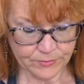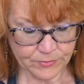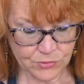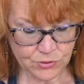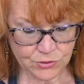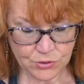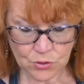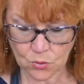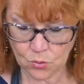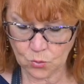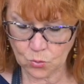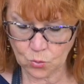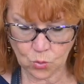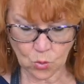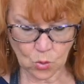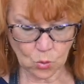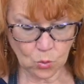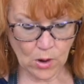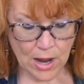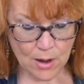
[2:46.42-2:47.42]
So
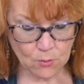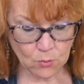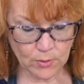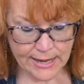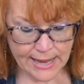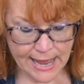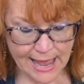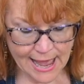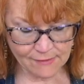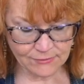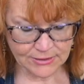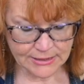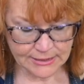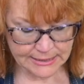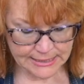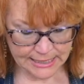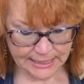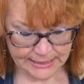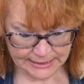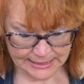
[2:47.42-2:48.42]
what we haven't
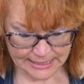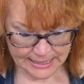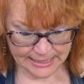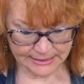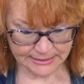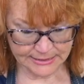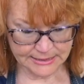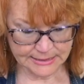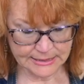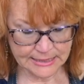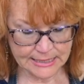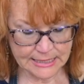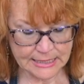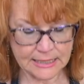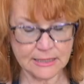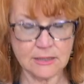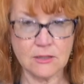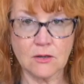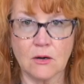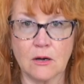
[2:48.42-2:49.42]
done yet
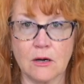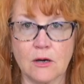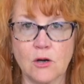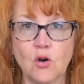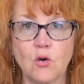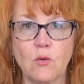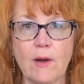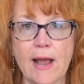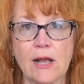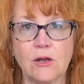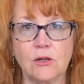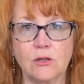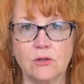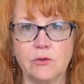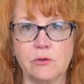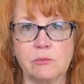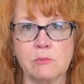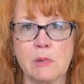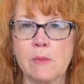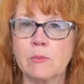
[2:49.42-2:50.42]
is our crackle.
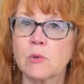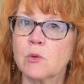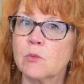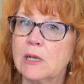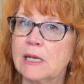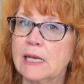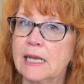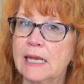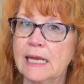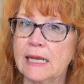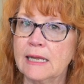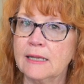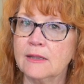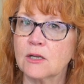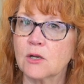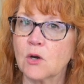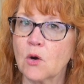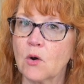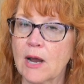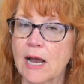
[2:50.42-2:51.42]
Remember, we laid
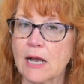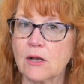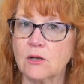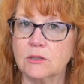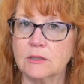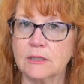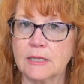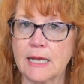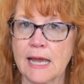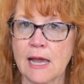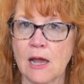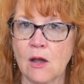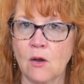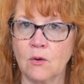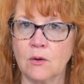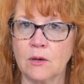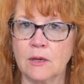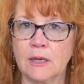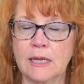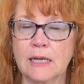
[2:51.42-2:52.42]
the crackle
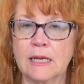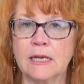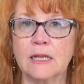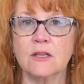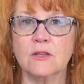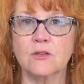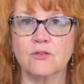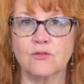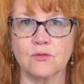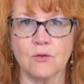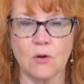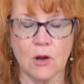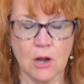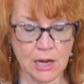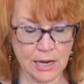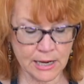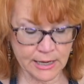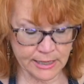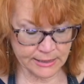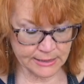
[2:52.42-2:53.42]
down and it
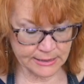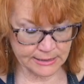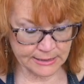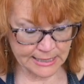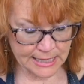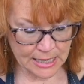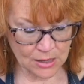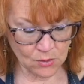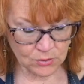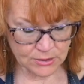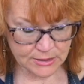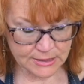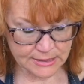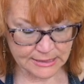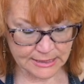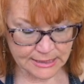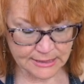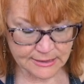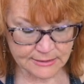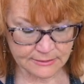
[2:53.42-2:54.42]
dried, and now it's
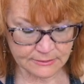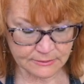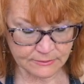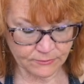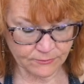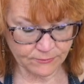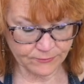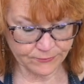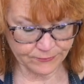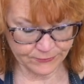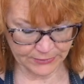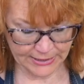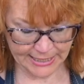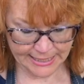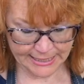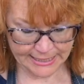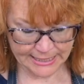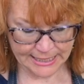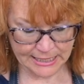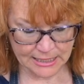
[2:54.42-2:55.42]
nice and
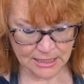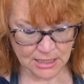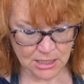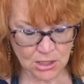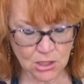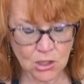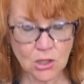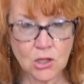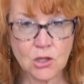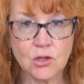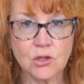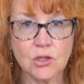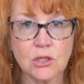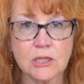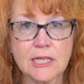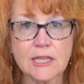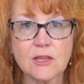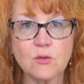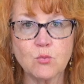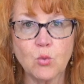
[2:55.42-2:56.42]
flaky. So
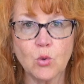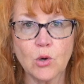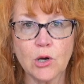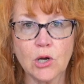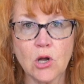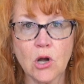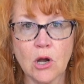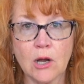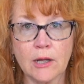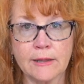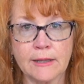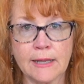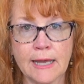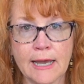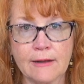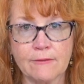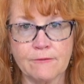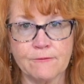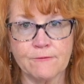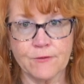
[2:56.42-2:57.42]
let's work on
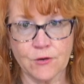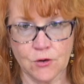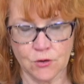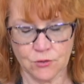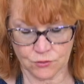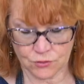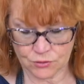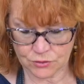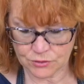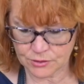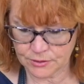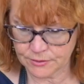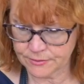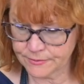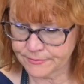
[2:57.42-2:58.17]
that first.